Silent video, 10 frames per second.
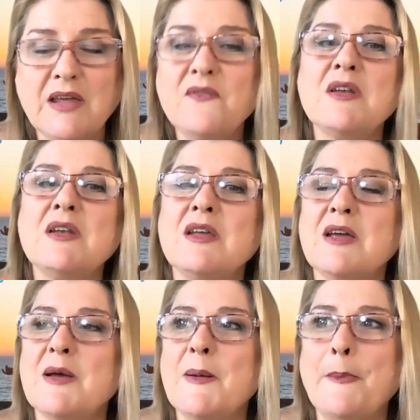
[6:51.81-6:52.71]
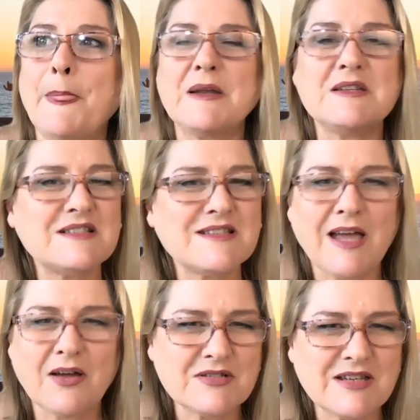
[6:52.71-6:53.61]
Even
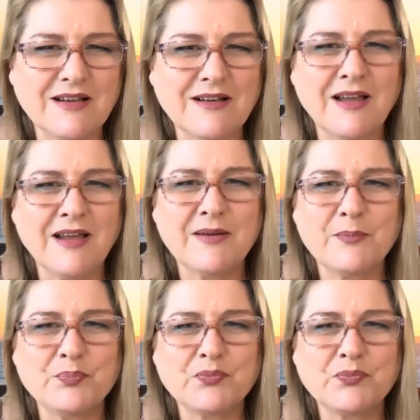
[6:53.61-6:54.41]
discounting, like